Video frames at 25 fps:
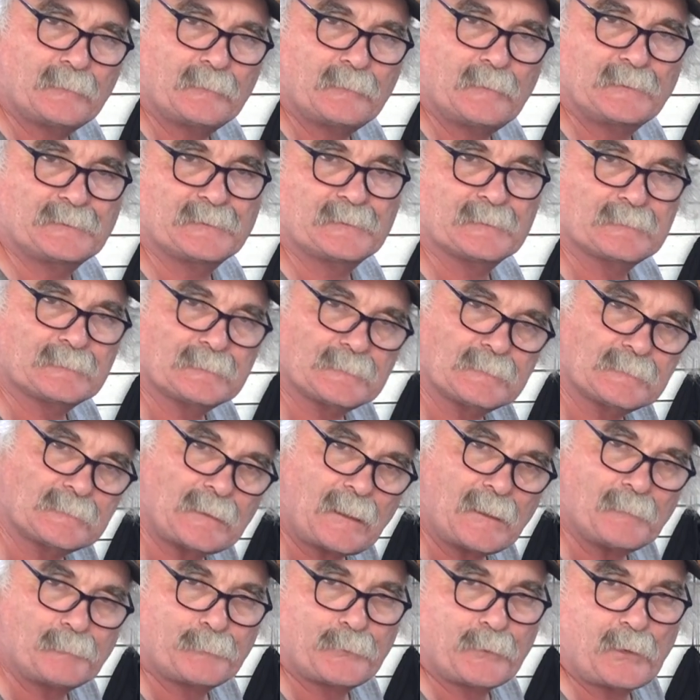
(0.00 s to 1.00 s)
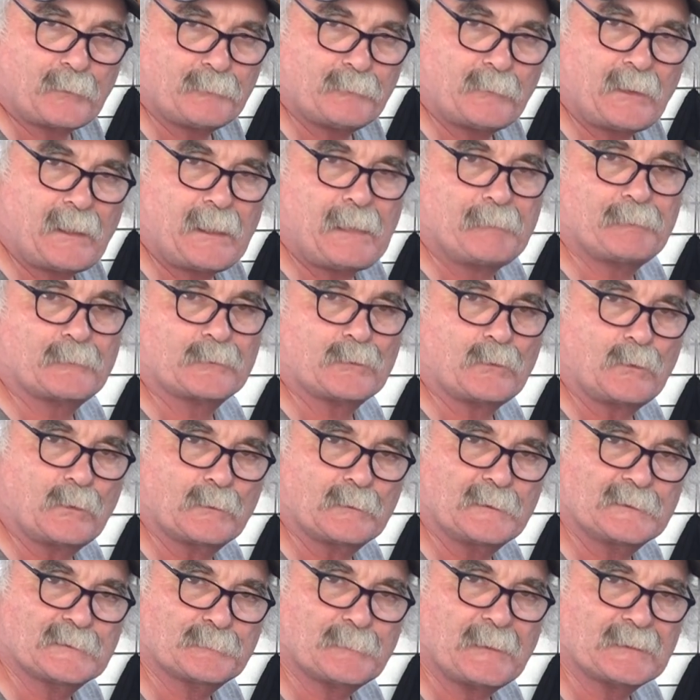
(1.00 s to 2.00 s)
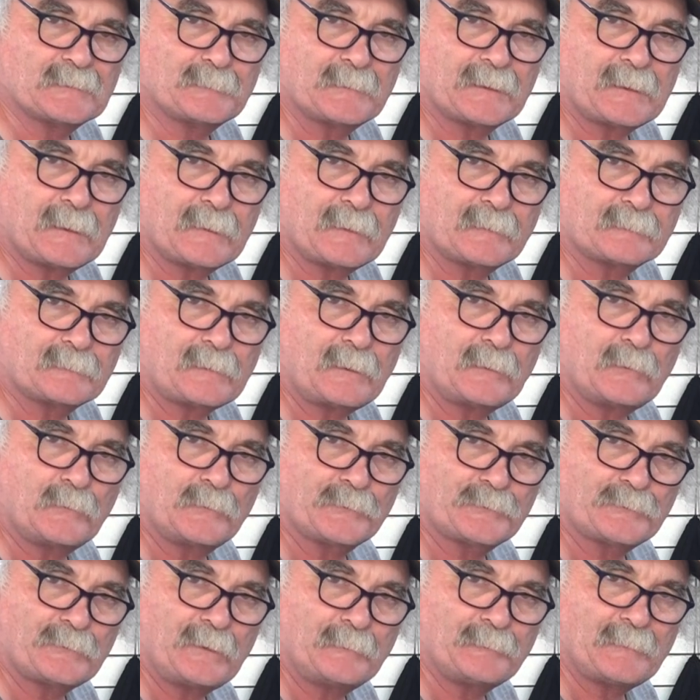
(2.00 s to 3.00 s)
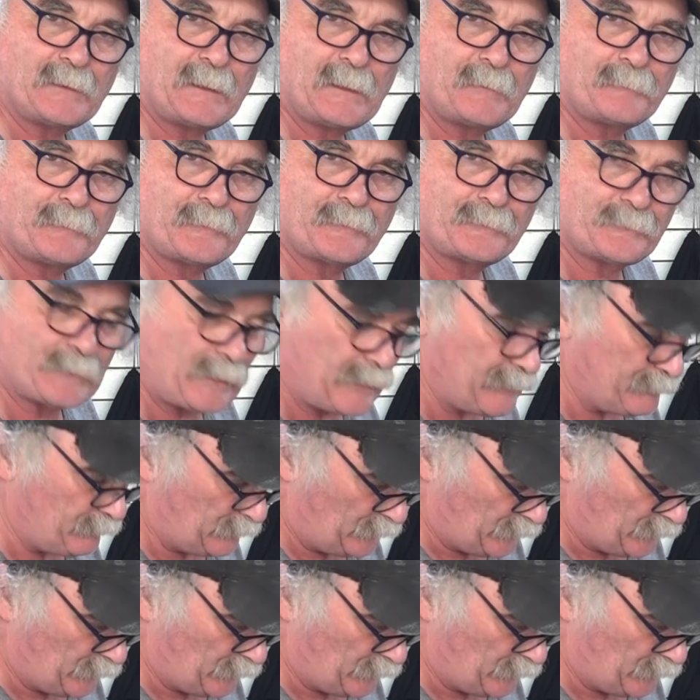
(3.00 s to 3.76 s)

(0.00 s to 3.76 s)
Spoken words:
which is the same problem I have with all these plasma cutters. They all seem to have the same